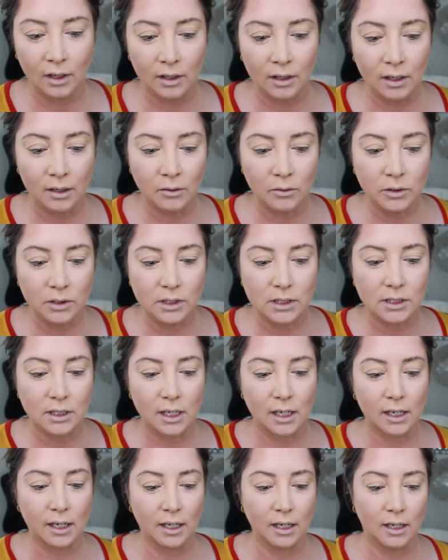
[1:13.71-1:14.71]
That was
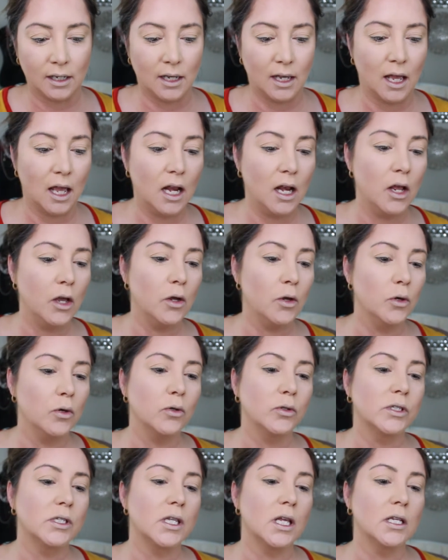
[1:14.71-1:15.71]
like,
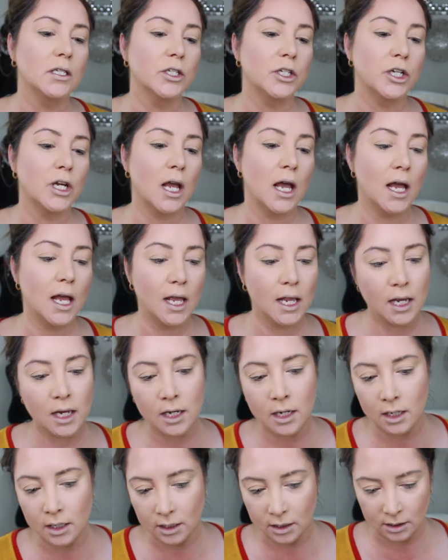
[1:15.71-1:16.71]
hello
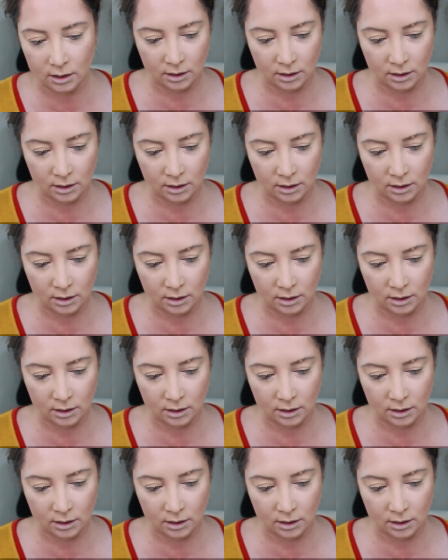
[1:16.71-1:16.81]
sunshine.